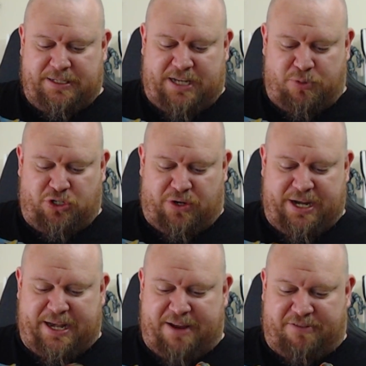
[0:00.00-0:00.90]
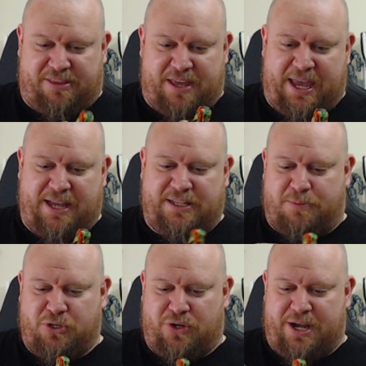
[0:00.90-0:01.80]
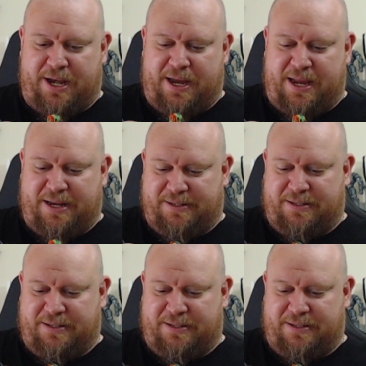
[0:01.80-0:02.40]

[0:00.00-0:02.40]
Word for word: Double jointed everything, double jointed,